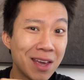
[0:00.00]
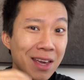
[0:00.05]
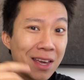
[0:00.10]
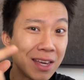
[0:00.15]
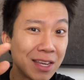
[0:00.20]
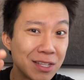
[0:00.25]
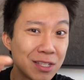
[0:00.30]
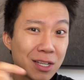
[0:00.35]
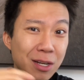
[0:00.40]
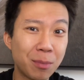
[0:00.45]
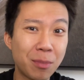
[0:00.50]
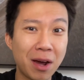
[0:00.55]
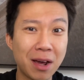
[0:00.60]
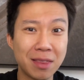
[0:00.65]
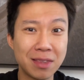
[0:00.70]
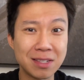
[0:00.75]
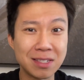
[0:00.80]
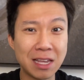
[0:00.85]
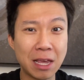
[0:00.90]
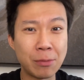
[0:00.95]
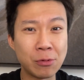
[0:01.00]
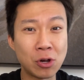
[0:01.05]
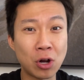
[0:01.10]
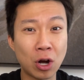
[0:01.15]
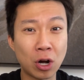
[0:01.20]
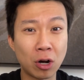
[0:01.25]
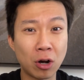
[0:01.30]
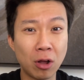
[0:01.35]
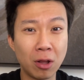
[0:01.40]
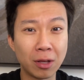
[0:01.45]
He's gonna buy the same
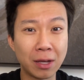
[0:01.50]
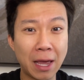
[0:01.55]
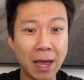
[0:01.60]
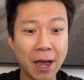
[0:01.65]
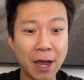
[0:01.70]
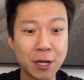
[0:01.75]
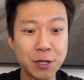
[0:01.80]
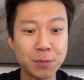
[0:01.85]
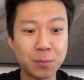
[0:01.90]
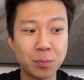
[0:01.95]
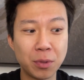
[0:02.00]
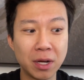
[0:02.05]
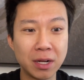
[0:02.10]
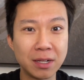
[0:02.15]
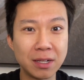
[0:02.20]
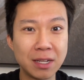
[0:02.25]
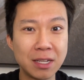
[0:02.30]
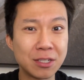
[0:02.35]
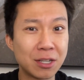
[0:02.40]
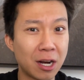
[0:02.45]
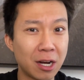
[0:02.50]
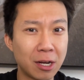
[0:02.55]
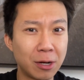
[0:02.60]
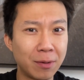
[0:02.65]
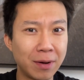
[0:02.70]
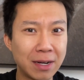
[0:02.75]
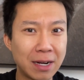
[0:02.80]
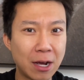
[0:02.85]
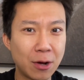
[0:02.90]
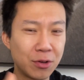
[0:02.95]
car all cash, but he's not
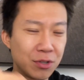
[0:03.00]
here right now.